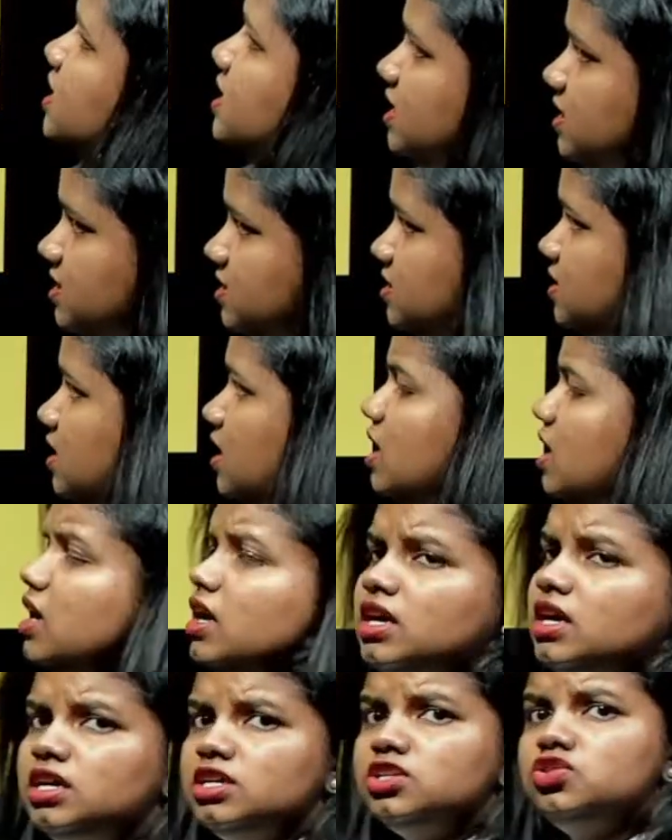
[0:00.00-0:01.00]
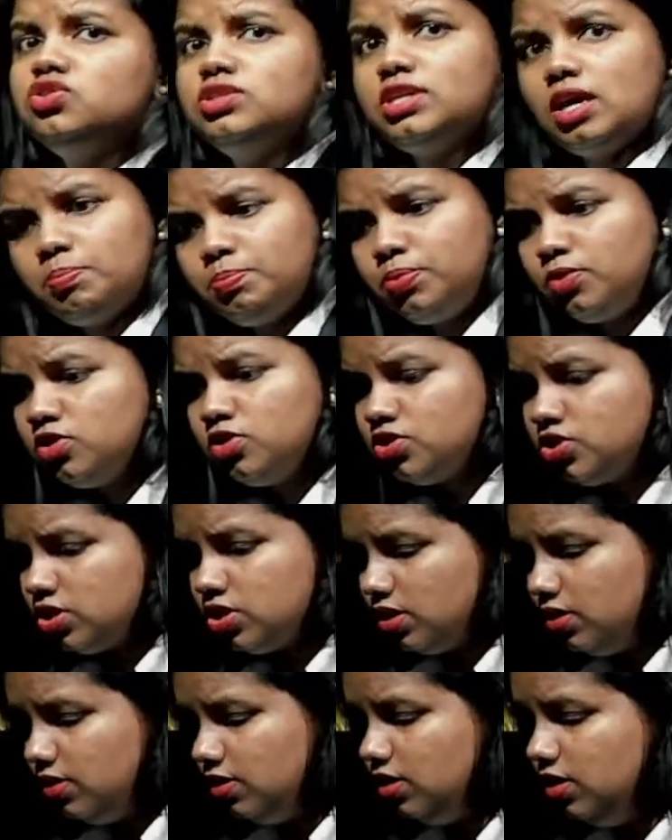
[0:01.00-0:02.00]
it is. So suppose
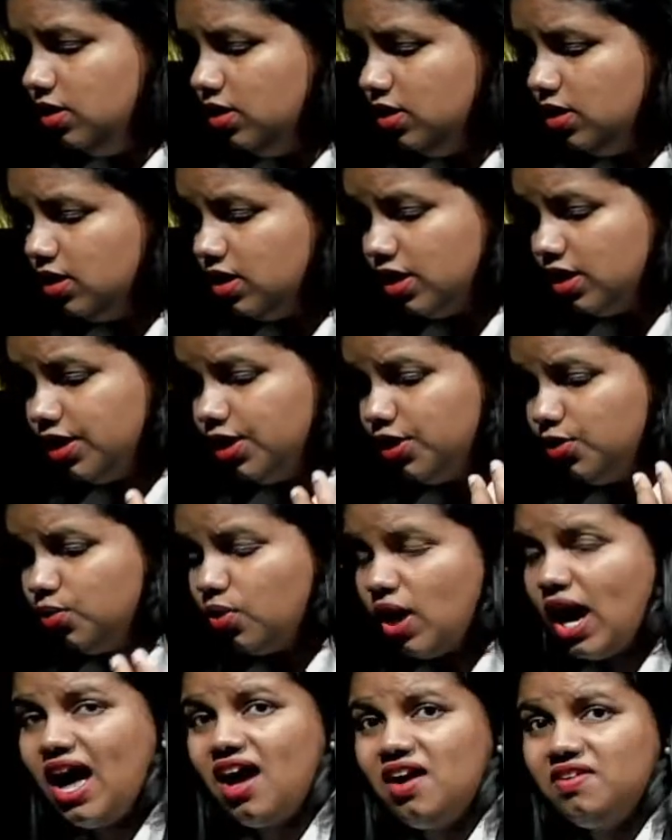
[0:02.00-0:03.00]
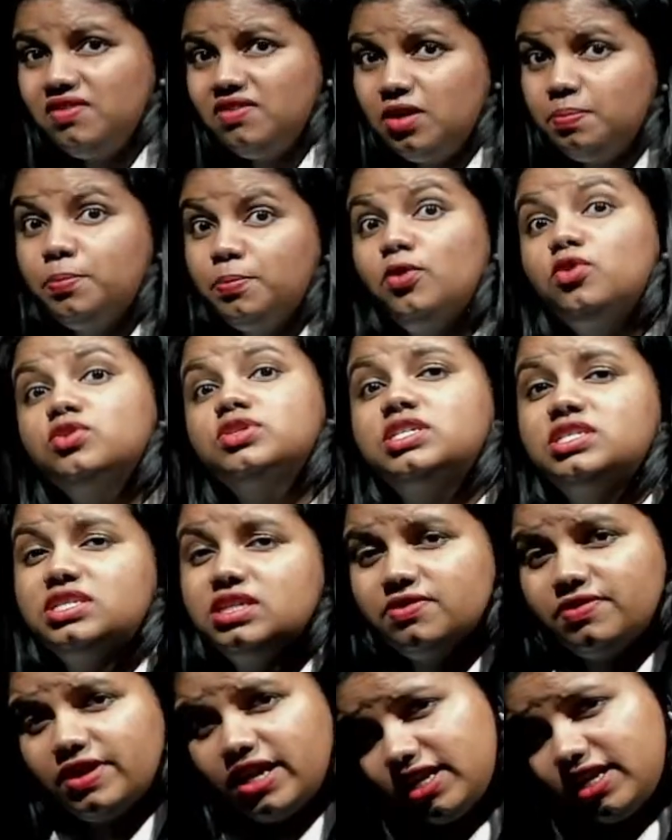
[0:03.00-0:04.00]
you have a positive
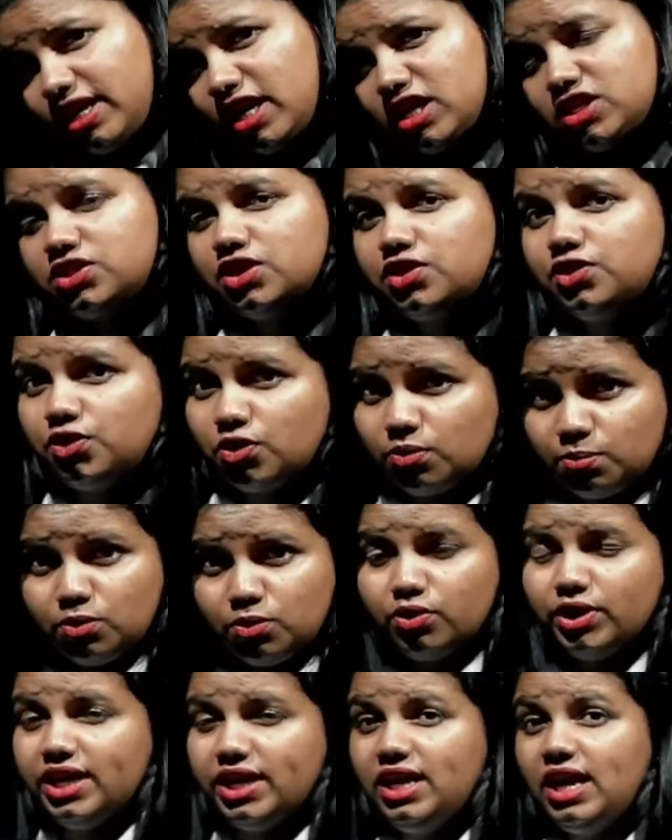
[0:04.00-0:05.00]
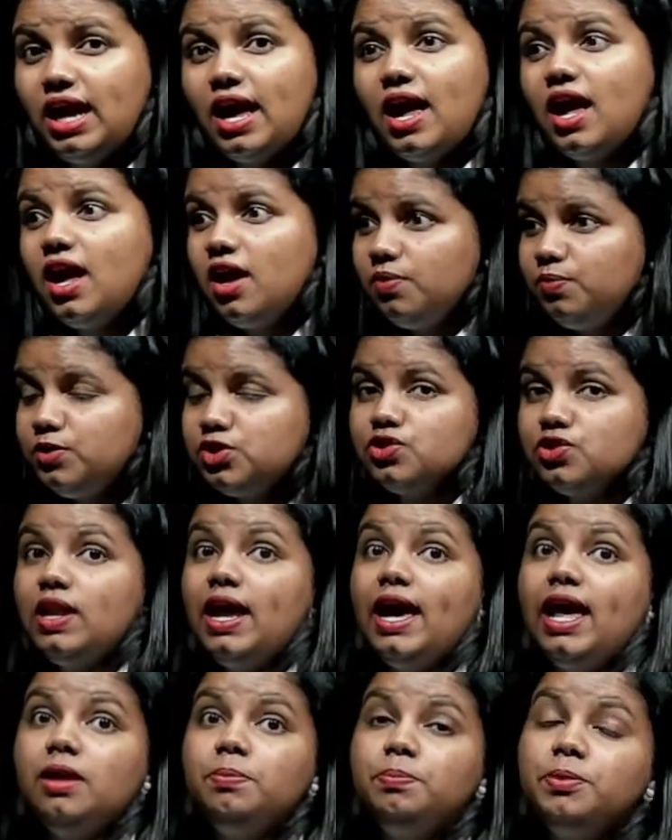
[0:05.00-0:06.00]
variation in your body which will
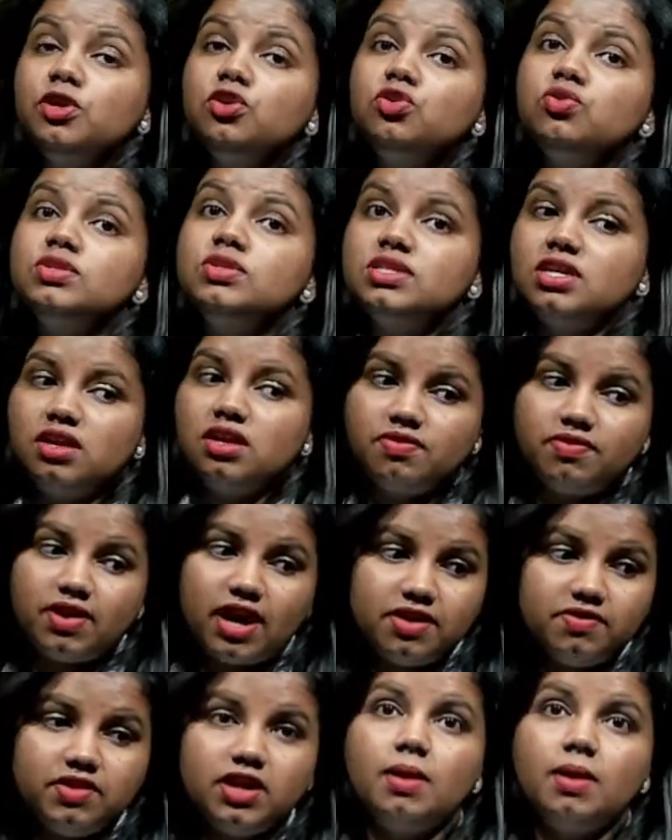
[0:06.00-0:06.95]
help you to survive an